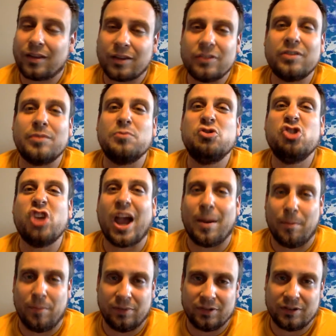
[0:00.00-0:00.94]
some
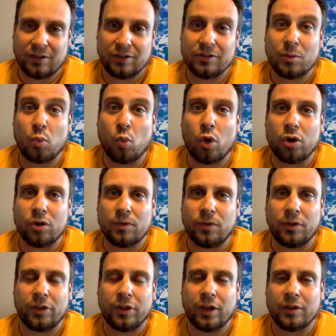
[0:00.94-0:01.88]
gems, some
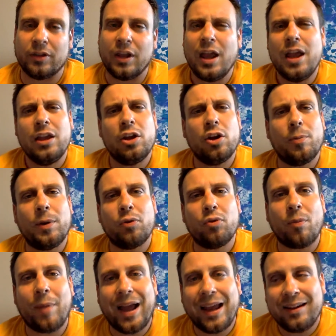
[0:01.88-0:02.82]
wonderful things. But it
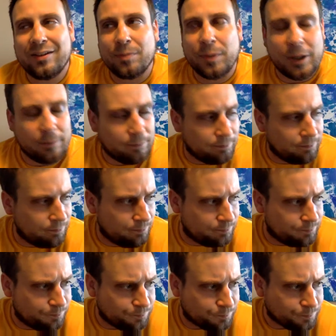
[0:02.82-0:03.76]
reminds me,
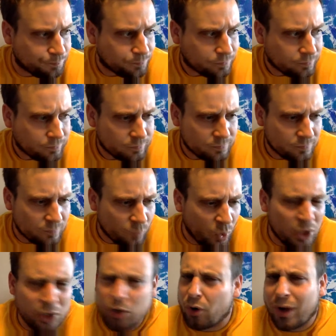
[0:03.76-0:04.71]

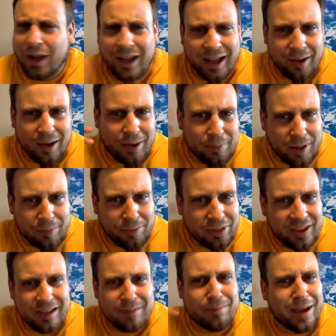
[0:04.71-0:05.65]
I'm
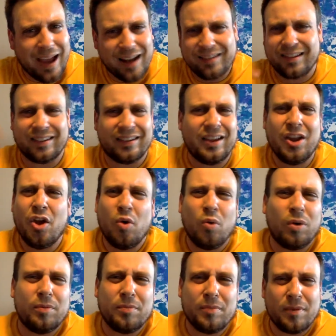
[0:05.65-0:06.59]
thinking back to
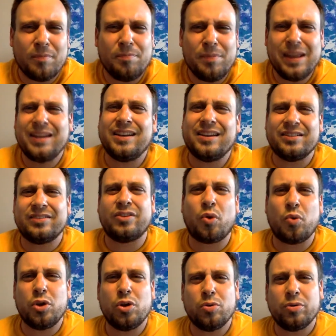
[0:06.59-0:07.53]
media is
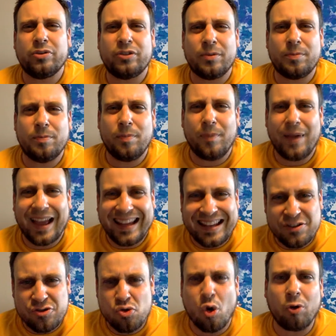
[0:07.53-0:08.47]
so used to
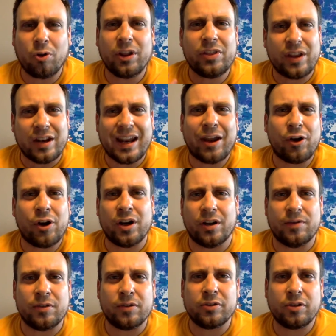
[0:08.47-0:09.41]
controlling the
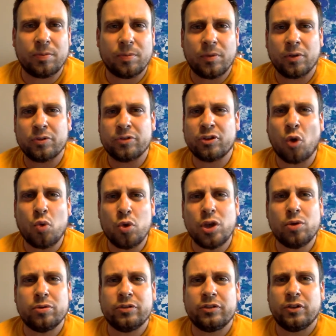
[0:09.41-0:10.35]
narrative. They're so
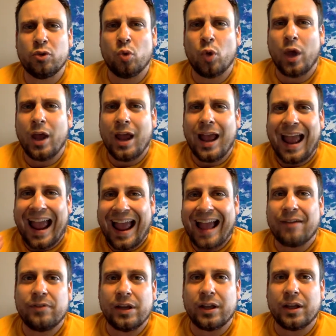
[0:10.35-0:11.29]
used to
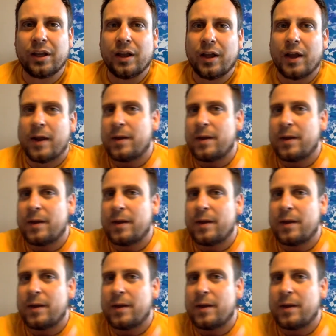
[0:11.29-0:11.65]
having